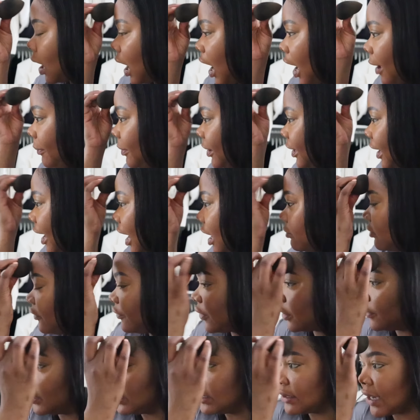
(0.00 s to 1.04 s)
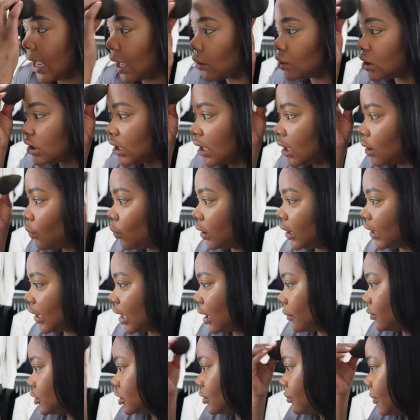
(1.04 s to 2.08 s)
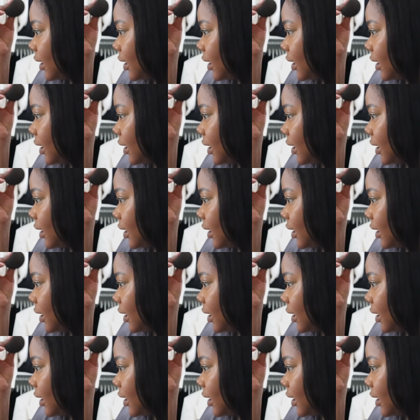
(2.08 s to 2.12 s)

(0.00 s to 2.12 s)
i became very doubting when it came to